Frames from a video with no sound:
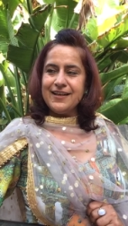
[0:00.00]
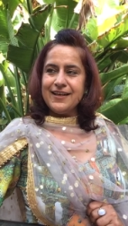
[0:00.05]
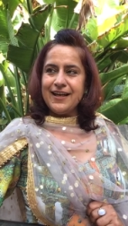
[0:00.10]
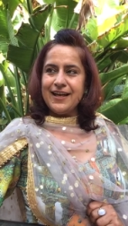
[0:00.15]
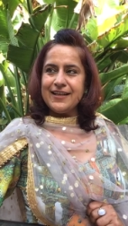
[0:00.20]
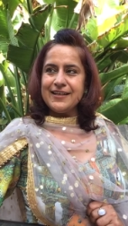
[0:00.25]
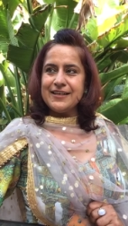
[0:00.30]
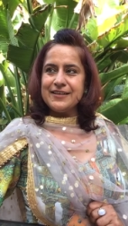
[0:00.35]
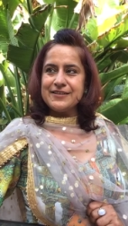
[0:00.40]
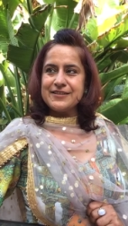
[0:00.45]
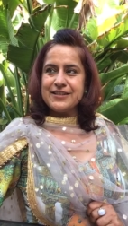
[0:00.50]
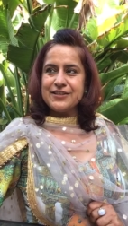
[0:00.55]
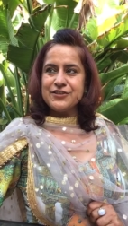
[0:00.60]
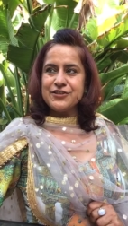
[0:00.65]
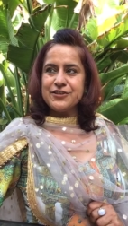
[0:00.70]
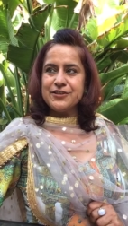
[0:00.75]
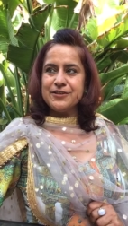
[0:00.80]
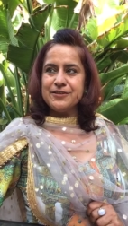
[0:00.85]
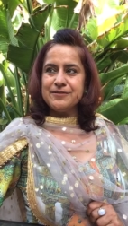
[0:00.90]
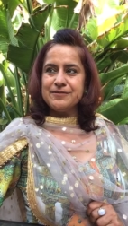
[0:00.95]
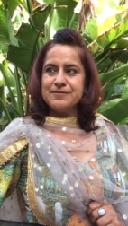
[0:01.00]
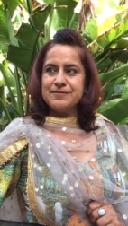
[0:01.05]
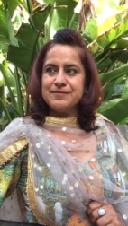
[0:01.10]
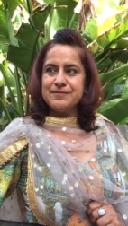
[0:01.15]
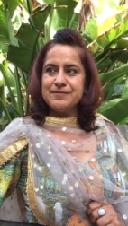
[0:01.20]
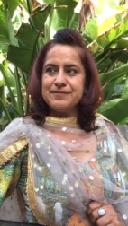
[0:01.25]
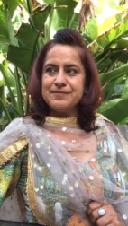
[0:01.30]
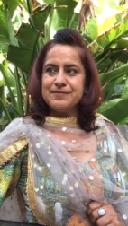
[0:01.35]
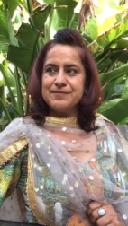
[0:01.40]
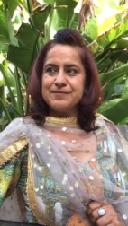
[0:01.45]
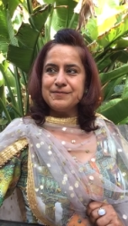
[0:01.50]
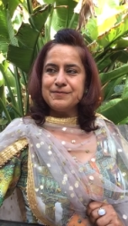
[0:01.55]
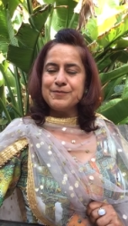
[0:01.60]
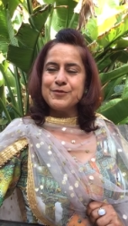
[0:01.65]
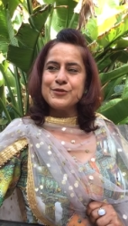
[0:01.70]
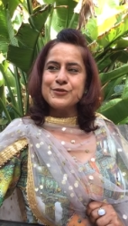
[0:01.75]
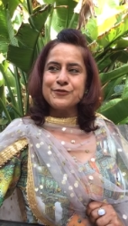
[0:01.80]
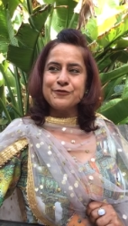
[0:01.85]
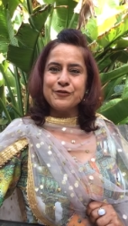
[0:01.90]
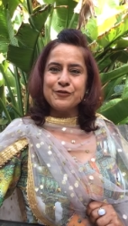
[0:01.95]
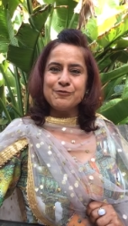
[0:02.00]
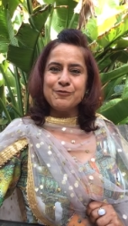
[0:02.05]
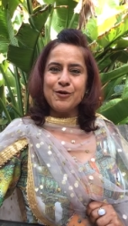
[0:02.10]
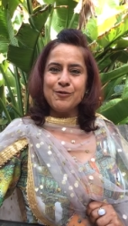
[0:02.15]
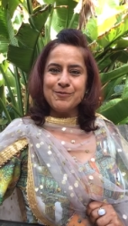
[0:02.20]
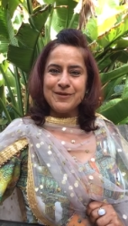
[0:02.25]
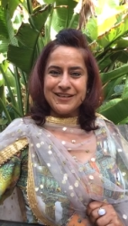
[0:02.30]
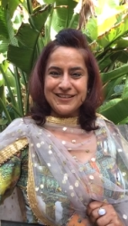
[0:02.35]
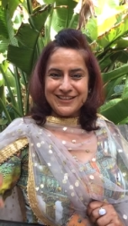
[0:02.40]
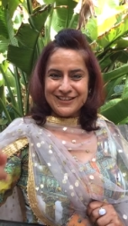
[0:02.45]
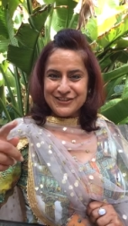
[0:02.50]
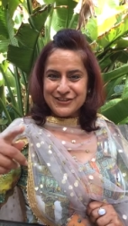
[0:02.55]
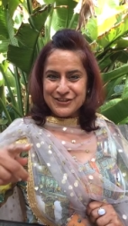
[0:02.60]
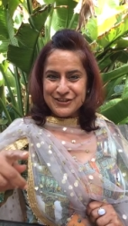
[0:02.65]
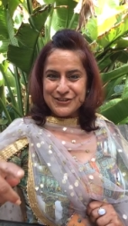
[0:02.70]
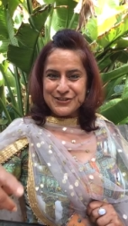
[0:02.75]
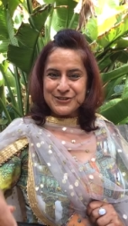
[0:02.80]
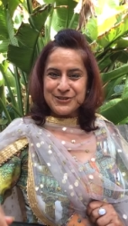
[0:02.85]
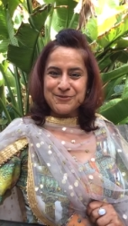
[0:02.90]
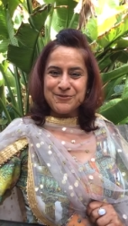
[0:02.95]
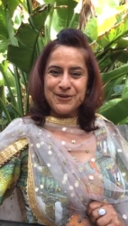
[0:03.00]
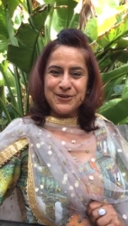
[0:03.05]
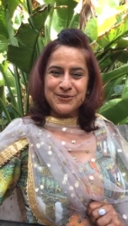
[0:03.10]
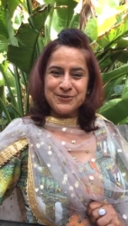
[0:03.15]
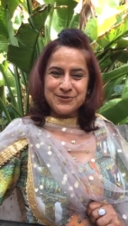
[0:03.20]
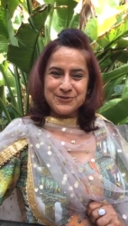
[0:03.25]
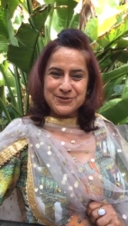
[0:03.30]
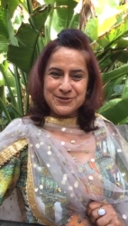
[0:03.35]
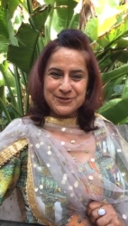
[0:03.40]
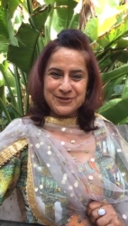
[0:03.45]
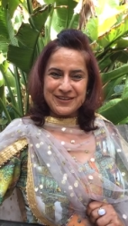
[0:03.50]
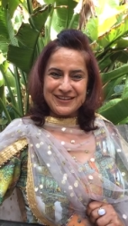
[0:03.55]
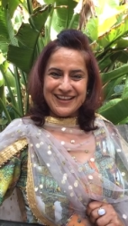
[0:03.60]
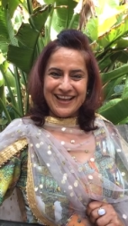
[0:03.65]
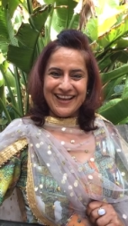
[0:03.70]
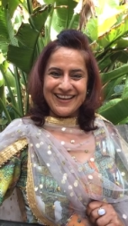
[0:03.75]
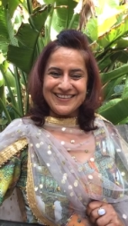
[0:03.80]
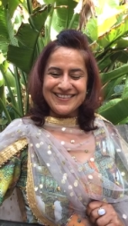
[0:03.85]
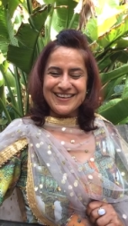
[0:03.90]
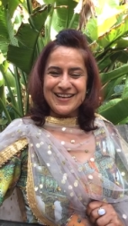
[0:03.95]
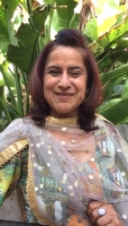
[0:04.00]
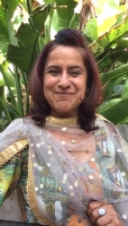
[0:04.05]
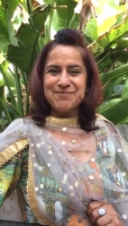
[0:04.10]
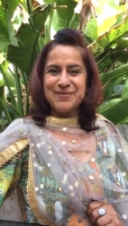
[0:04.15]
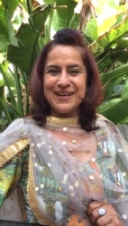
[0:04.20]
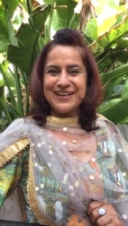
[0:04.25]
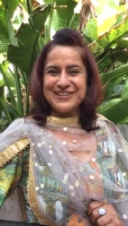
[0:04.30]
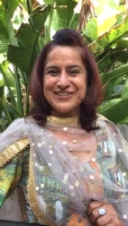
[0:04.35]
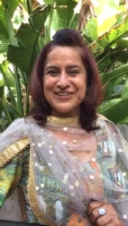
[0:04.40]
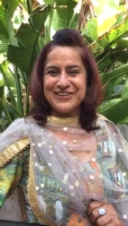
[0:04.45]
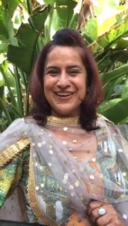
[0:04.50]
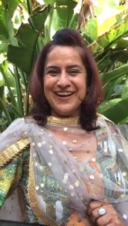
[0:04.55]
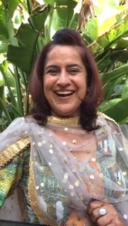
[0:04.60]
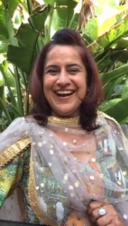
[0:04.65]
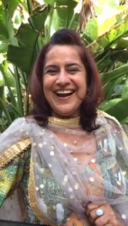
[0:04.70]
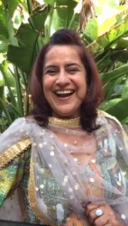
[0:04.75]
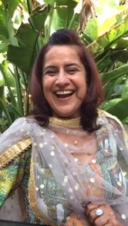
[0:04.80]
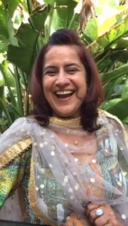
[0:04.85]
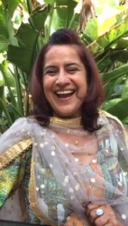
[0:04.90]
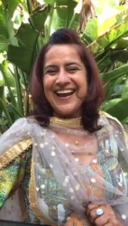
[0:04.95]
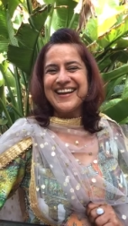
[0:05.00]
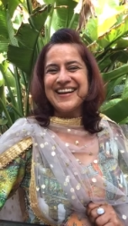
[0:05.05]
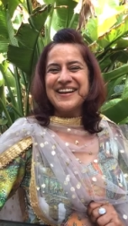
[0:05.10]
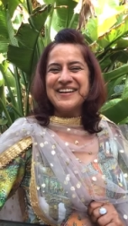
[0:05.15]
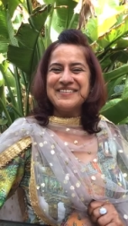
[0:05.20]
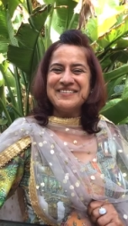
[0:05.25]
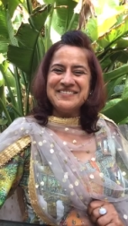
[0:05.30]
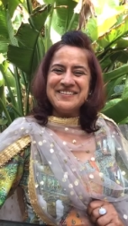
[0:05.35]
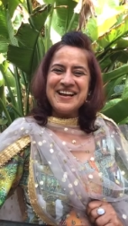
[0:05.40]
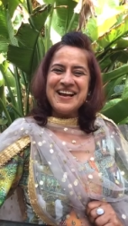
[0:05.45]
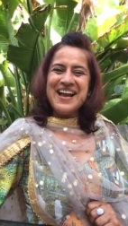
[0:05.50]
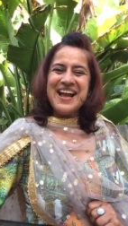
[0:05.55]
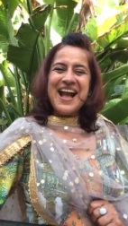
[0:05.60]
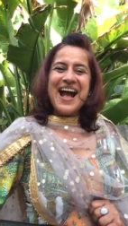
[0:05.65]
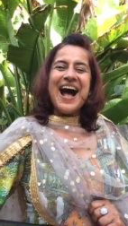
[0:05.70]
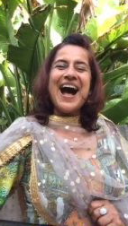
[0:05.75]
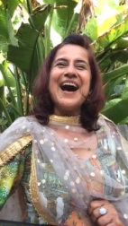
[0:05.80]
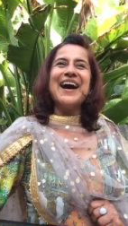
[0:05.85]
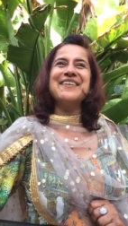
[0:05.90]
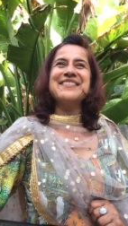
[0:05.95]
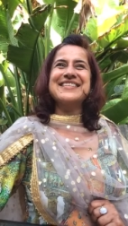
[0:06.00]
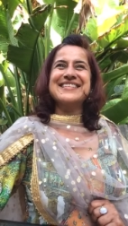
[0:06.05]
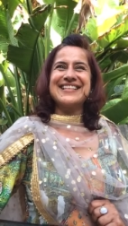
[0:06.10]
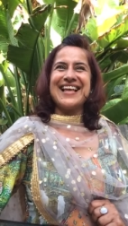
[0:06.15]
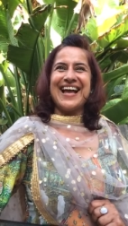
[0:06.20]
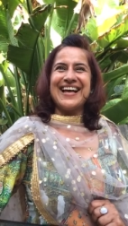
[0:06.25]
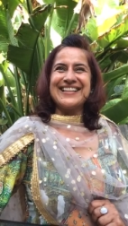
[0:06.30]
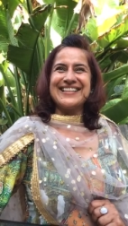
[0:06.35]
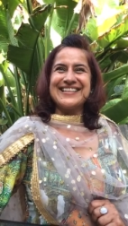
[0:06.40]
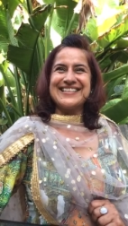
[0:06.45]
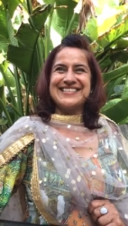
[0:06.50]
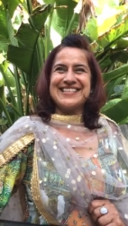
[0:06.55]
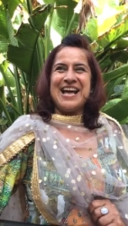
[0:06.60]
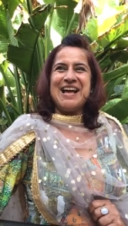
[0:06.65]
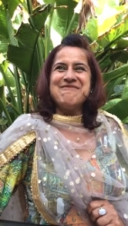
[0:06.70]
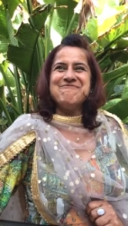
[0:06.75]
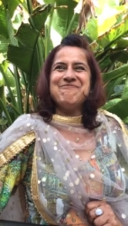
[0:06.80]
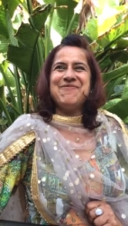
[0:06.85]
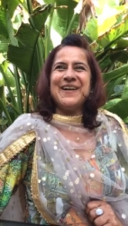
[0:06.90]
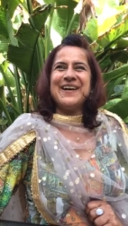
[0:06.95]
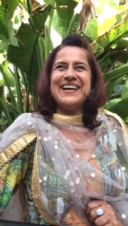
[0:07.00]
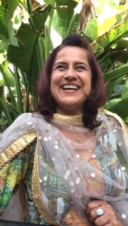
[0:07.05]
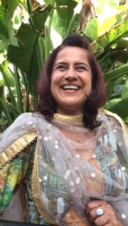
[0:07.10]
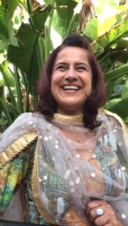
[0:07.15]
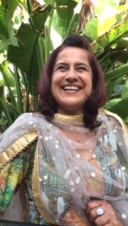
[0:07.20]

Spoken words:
And it's such a beautiful moment. And she's the one who took that picture and then outside the temple.